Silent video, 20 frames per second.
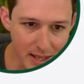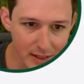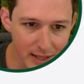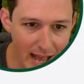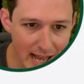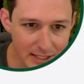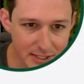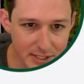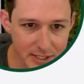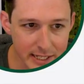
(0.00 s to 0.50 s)

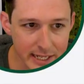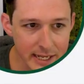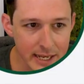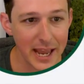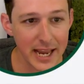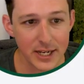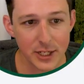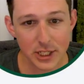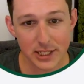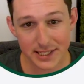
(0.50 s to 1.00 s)
Lastly,
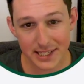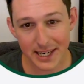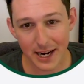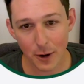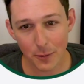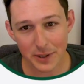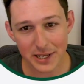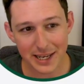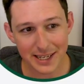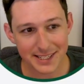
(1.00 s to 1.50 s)
agents can
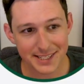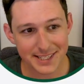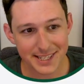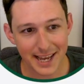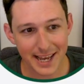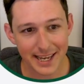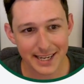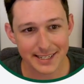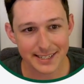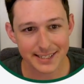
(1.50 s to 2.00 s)
now be
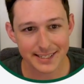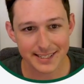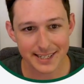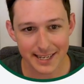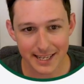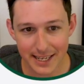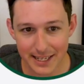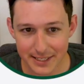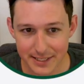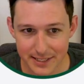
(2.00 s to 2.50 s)
assigned
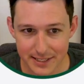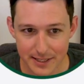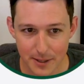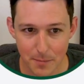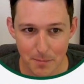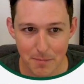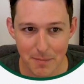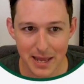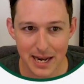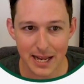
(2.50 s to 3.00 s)
tickets the
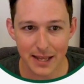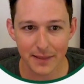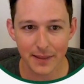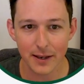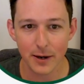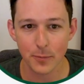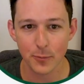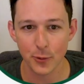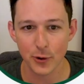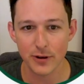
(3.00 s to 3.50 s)
minute
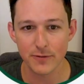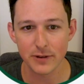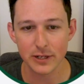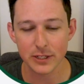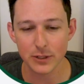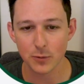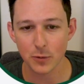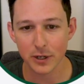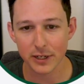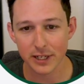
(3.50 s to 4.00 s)
that a
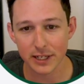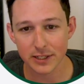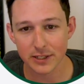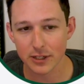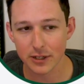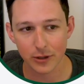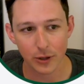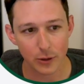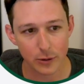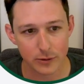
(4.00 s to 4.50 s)
previous one gets
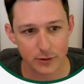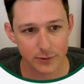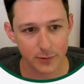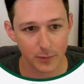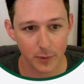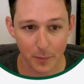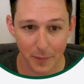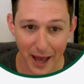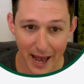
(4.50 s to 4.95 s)
closed from the